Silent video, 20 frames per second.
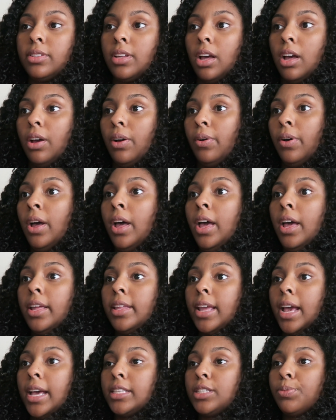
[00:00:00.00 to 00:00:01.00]
So
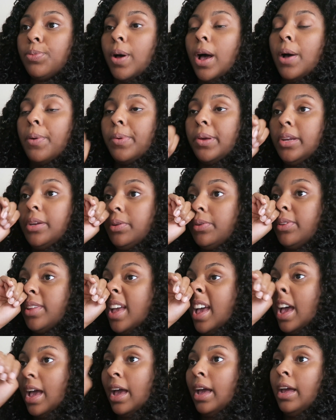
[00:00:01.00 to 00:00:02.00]
that's why we do
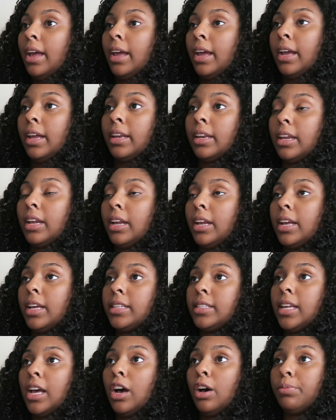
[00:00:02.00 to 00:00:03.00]
that, and it
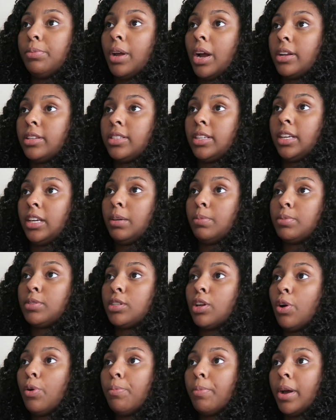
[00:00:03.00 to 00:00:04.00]
has helped our team
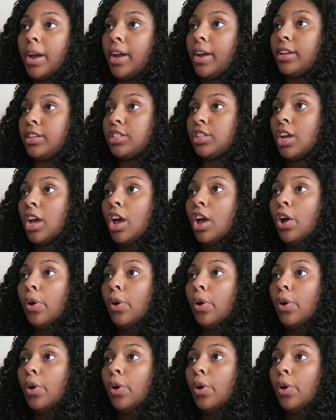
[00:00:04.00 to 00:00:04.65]
so much